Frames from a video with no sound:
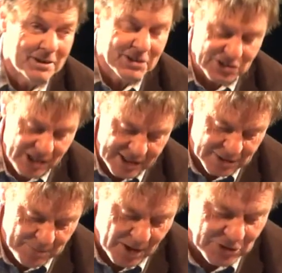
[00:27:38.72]
on in the
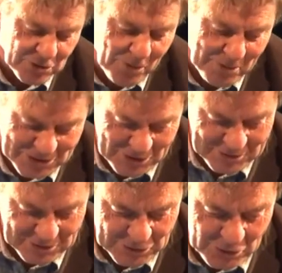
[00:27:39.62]
States, but I knew what was
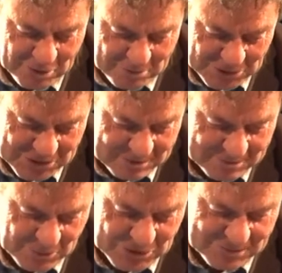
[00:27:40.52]
going on in Europe. It was,
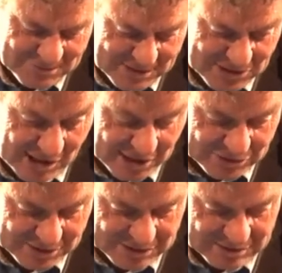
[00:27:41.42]
it was
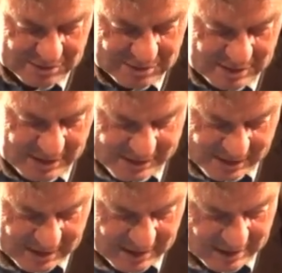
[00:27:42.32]
disastrous. And
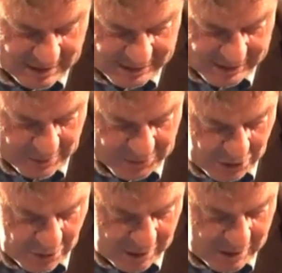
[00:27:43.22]
I said it was
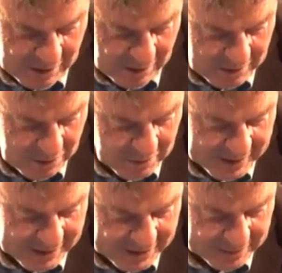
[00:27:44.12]

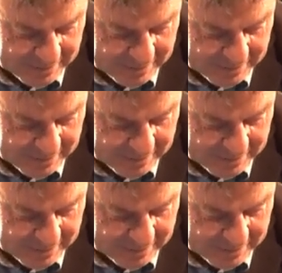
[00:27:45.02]
hooliganism.